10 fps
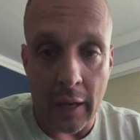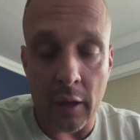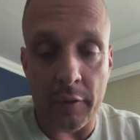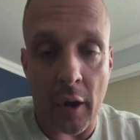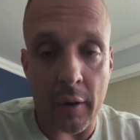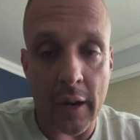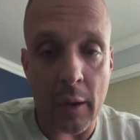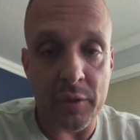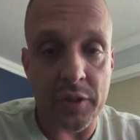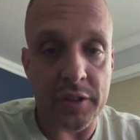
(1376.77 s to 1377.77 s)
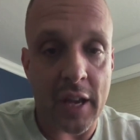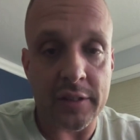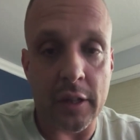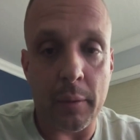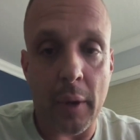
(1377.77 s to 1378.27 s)
I love RA. I was just
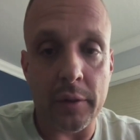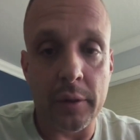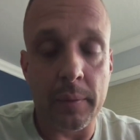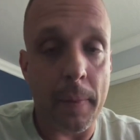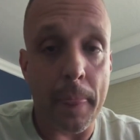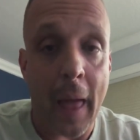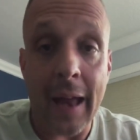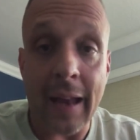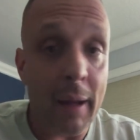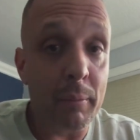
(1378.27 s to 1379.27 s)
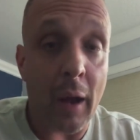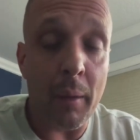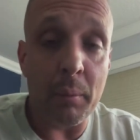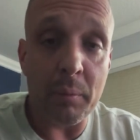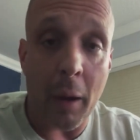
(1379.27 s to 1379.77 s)
asking about you.
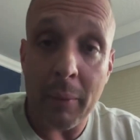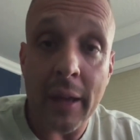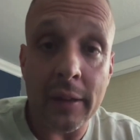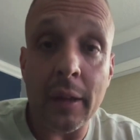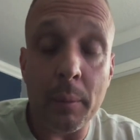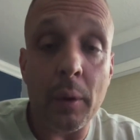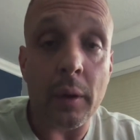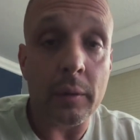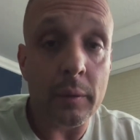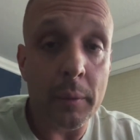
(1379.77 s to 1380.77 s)
I'm liking it more.